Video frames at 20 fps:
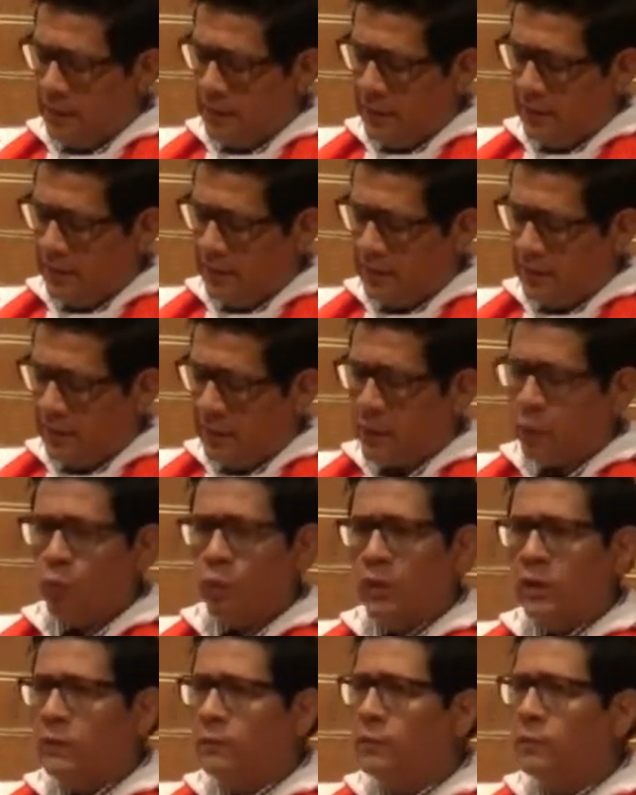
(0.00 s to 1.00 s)
And uh, a uh,
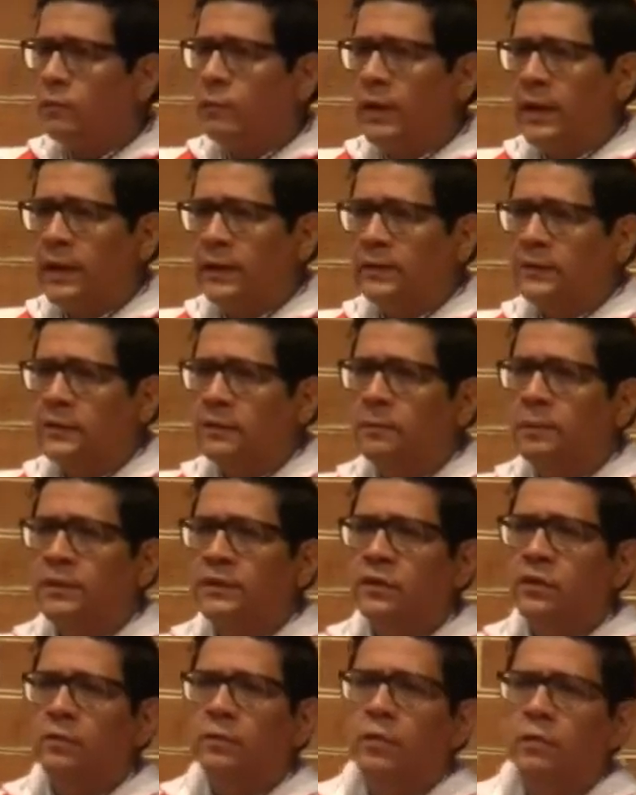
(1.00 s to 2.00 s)
wonderful place,
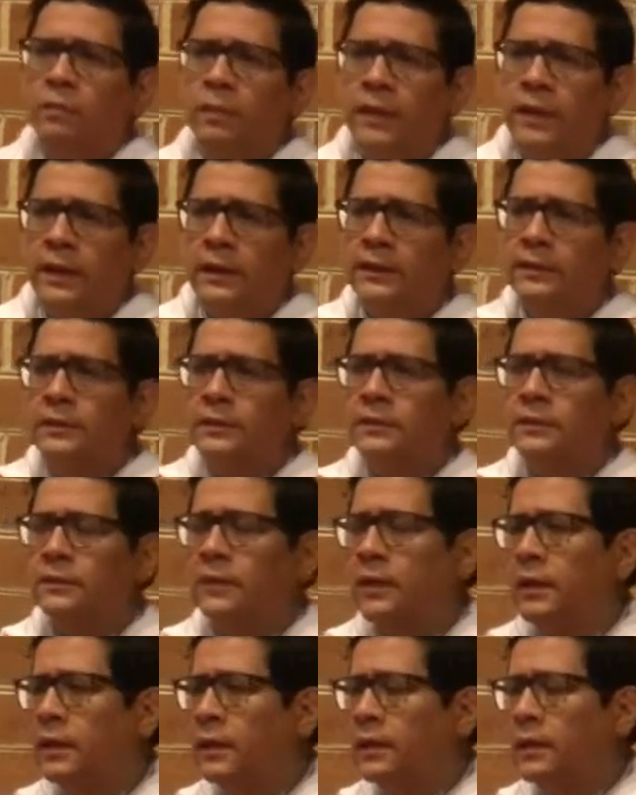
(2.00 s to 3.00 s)
Episcopal
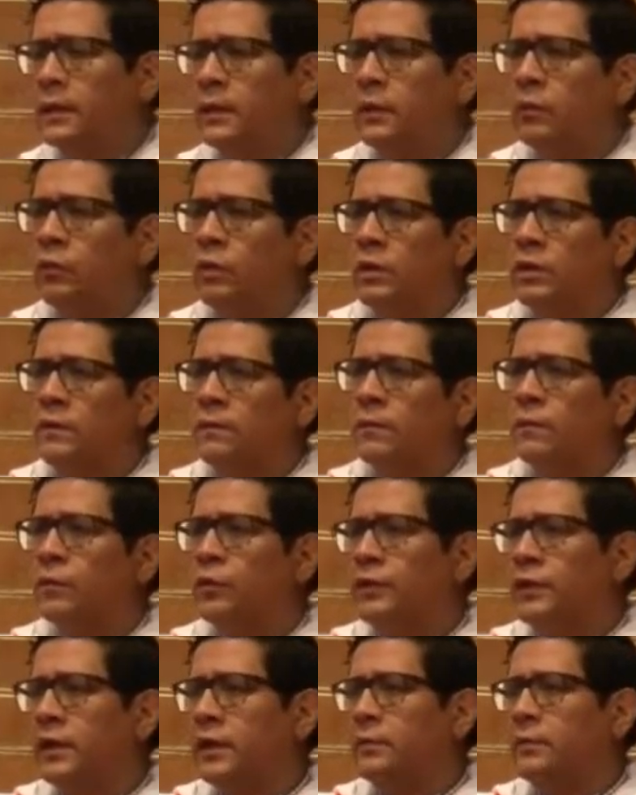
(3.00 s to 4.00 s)
place, uh, a wonderful
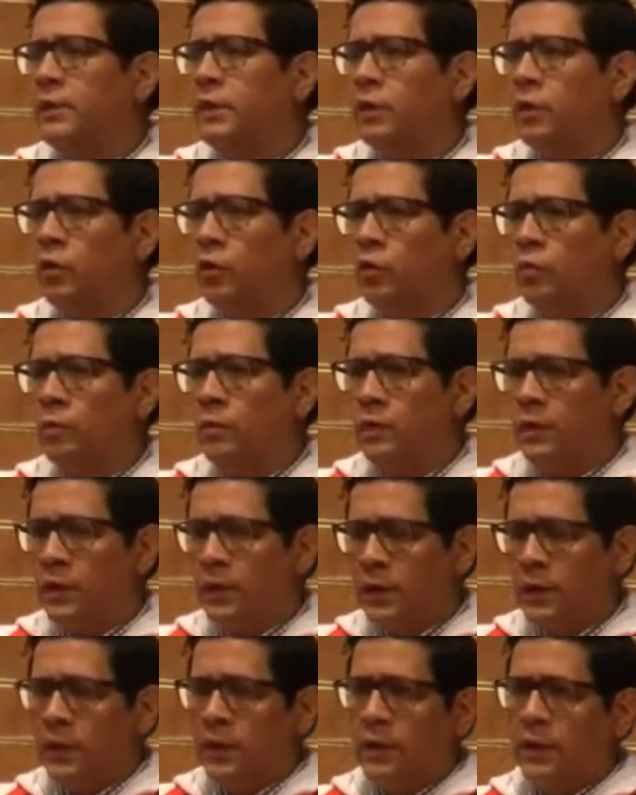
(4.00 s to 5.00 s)
retirement home
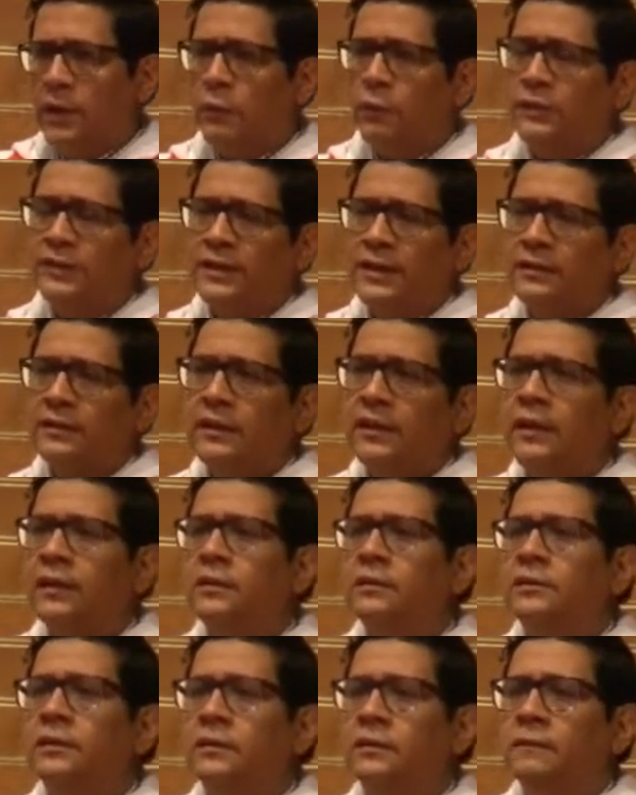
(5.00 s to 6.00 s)
it was like the
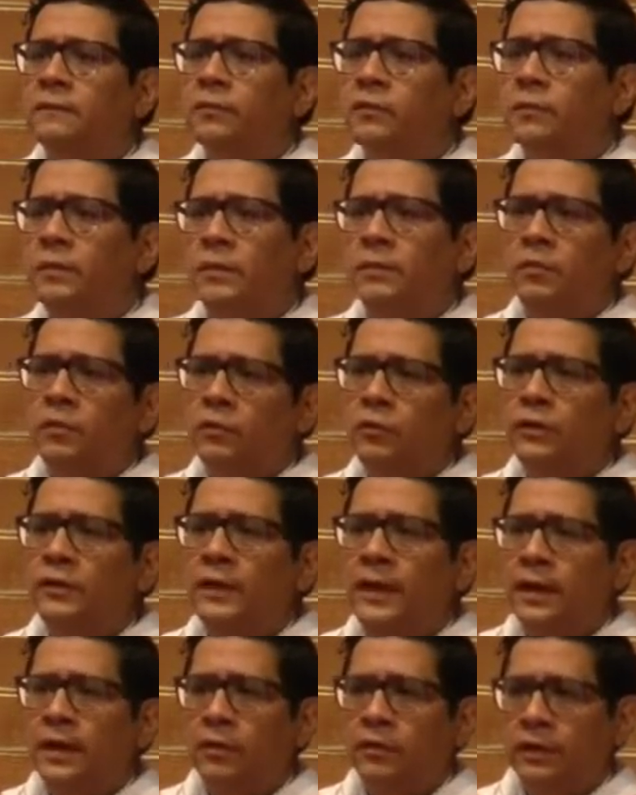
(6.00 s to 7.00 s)
Hilton for people
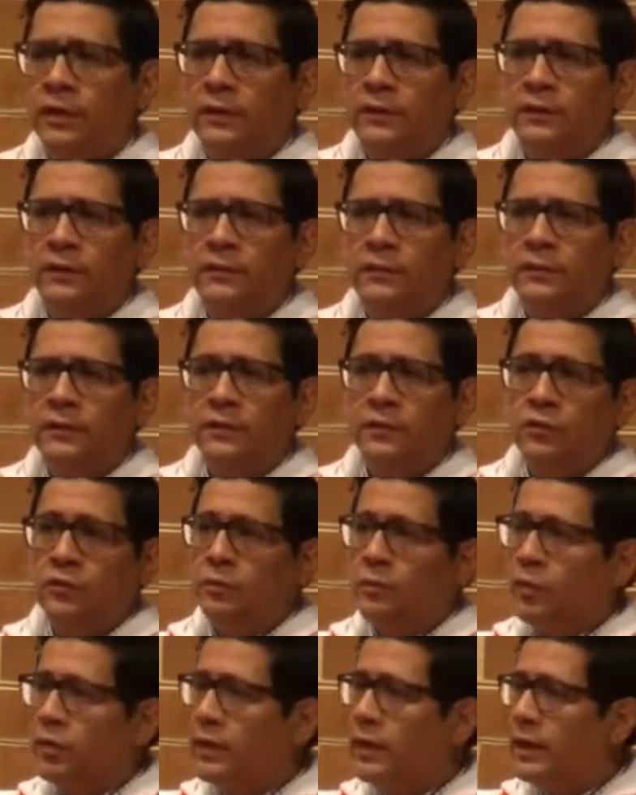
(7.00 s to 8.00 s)
retiring. It's
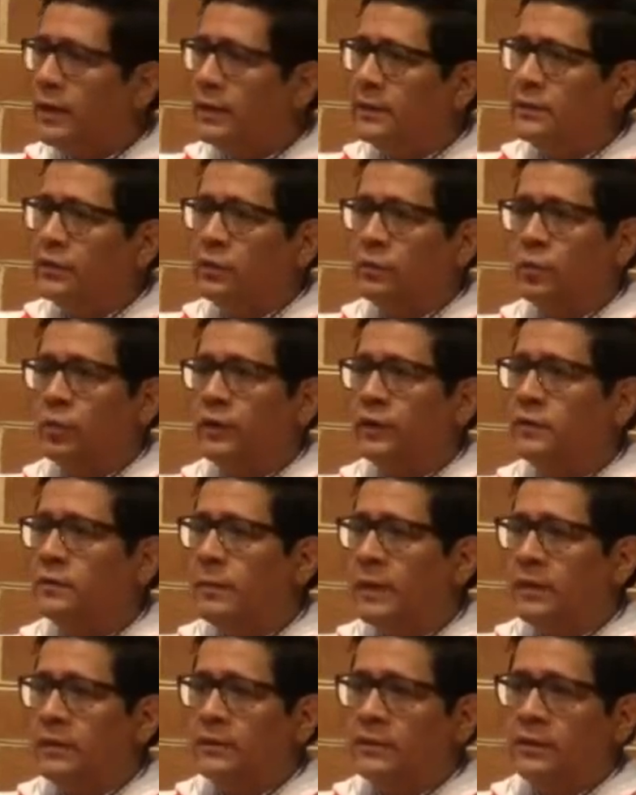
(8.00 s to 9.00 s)
super nice, super
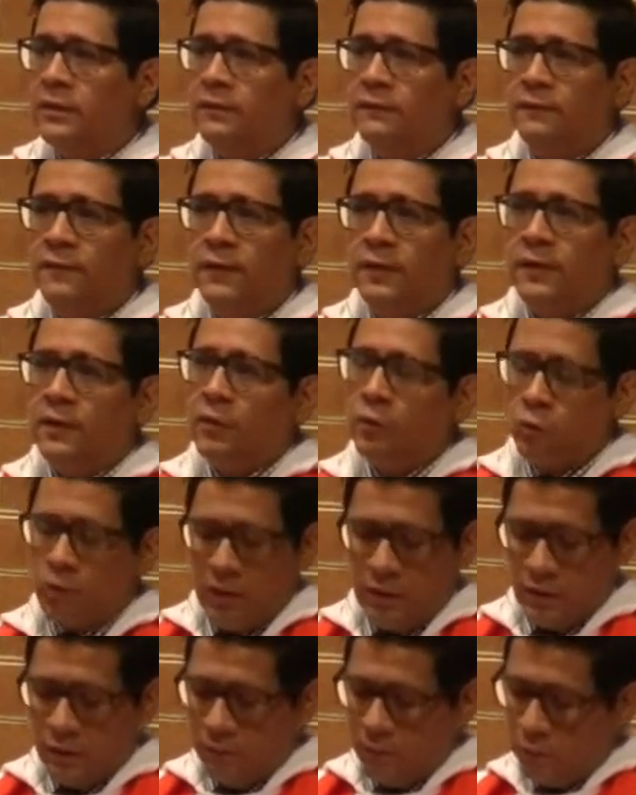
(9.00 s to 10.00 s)
expensive,
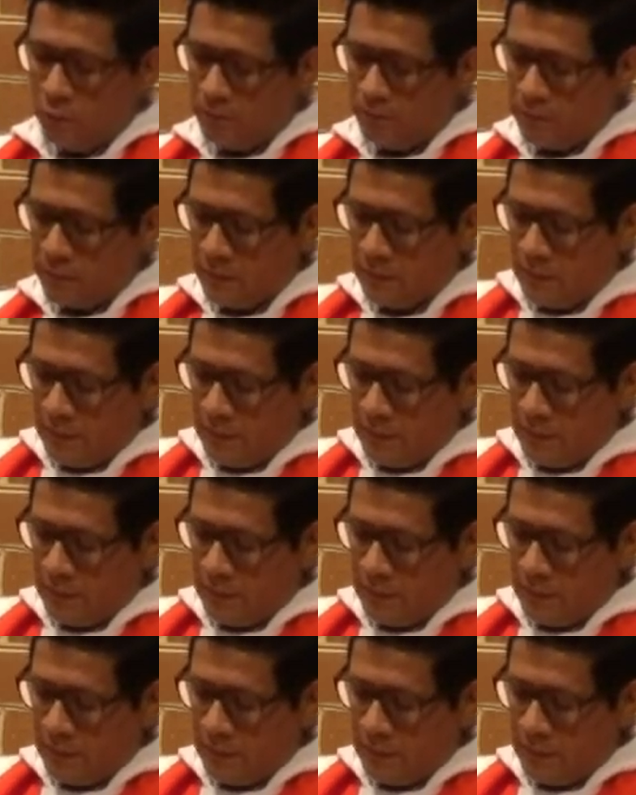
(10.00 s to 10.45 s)
wonderful.